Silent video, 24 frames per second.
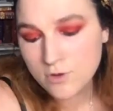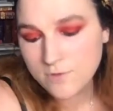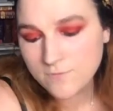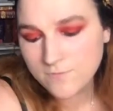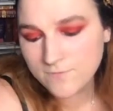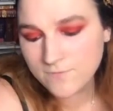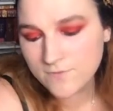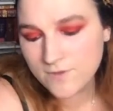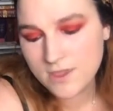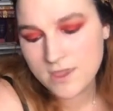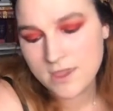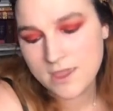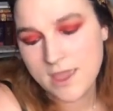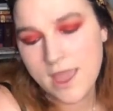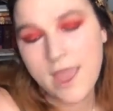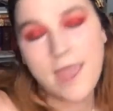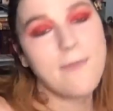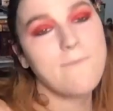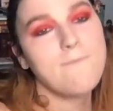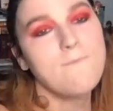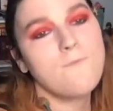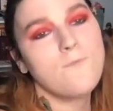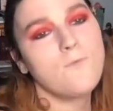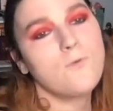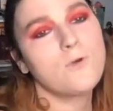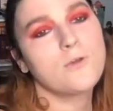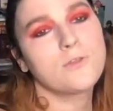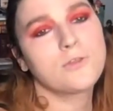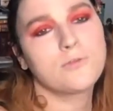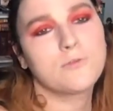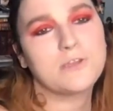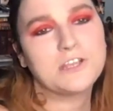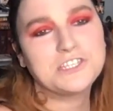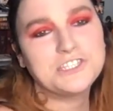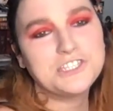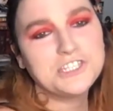Fee
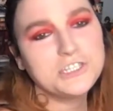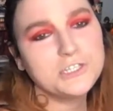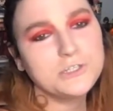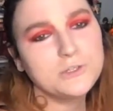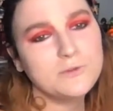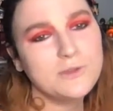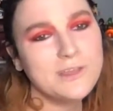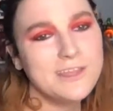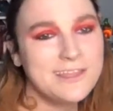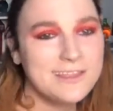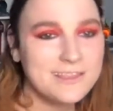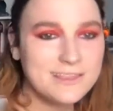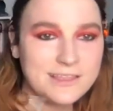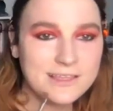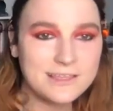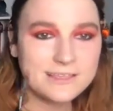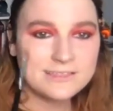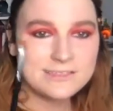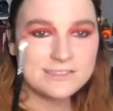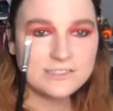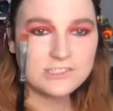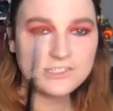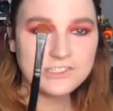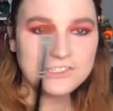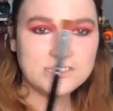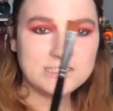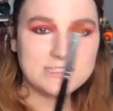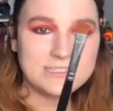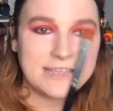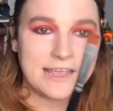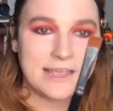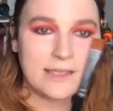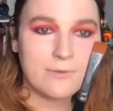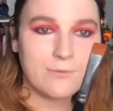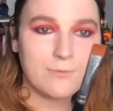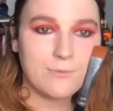M432. This is just
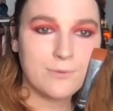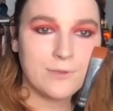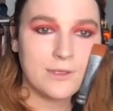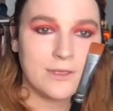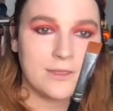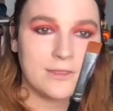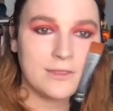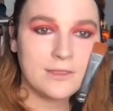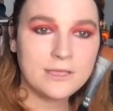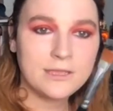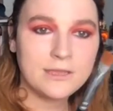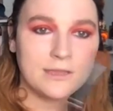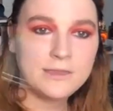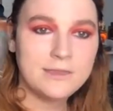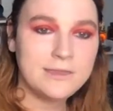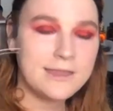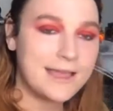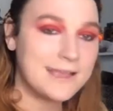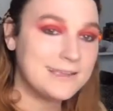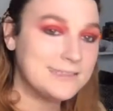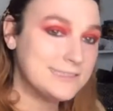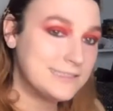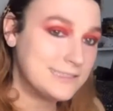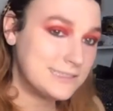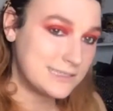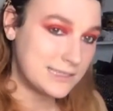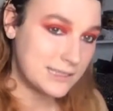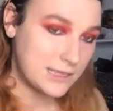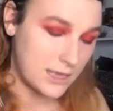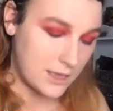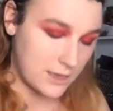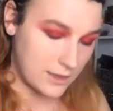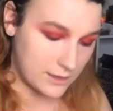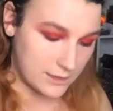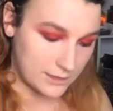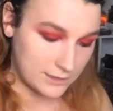a really nice,
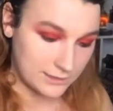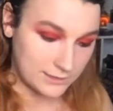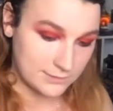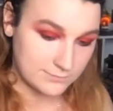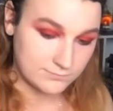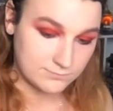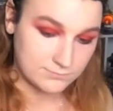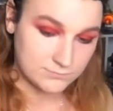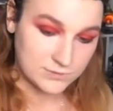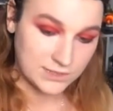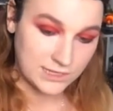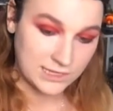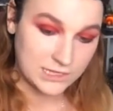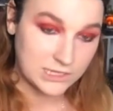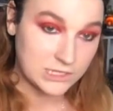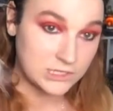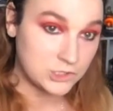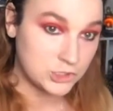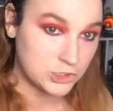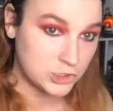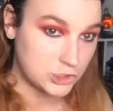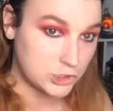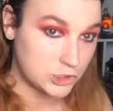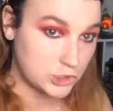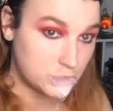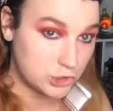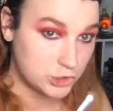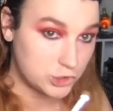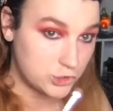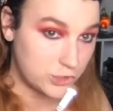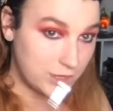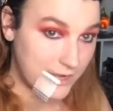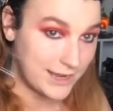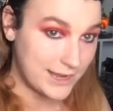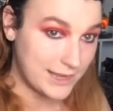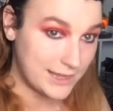uh, like just
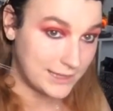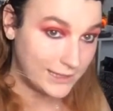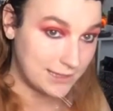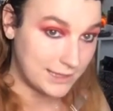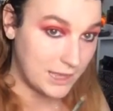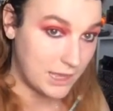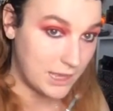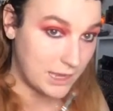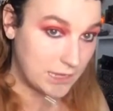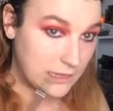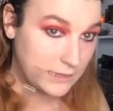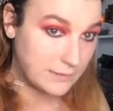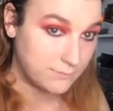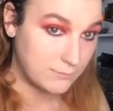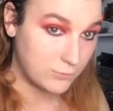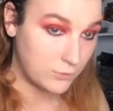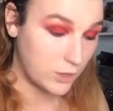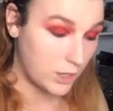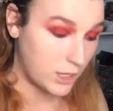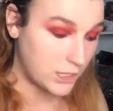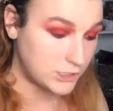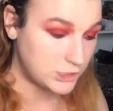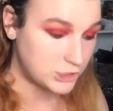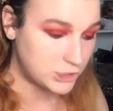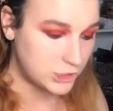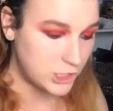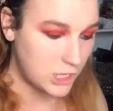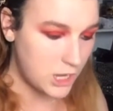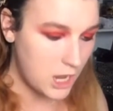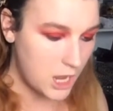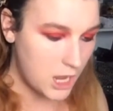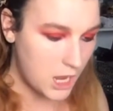straight line brush.